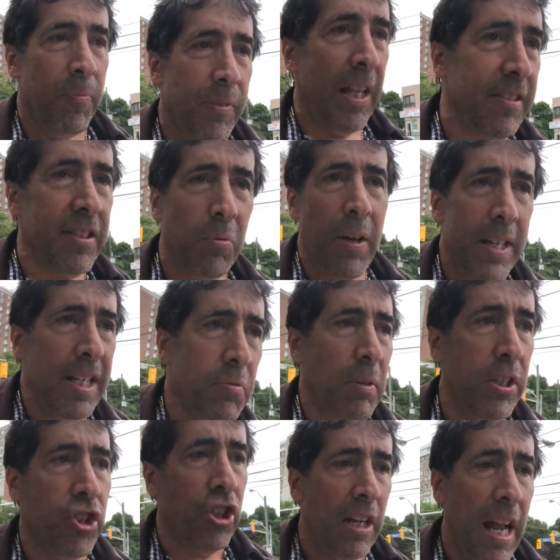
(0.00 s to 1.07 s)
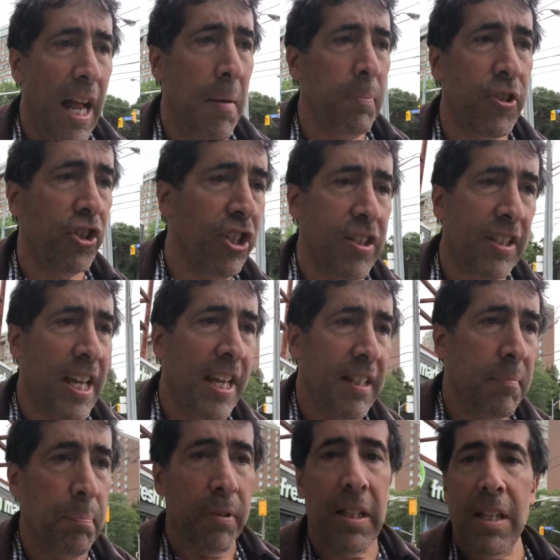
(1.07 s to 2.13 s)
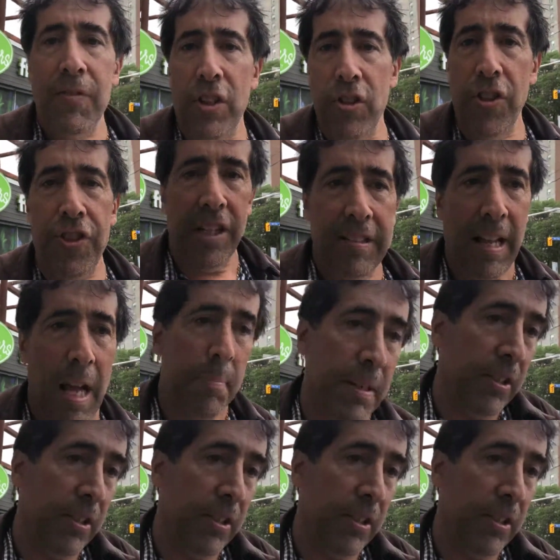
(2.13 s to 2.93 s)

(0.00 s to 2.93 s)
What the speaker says: That's the way it is. When shit happens, you just can't believe when good things happen